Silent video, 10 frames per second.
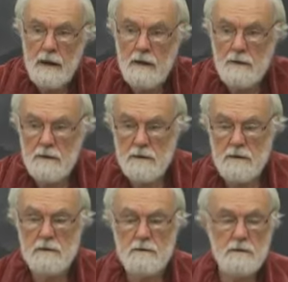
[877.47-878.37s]
Now,
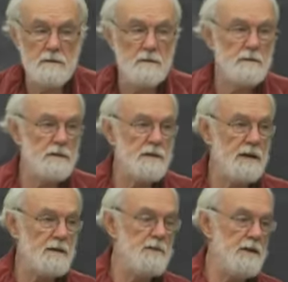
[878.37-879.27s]
you'll
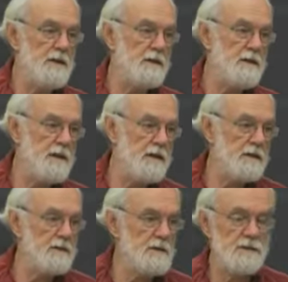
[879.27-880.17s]
detect immediately then
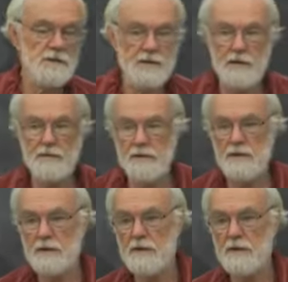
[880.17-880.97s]
a certain shift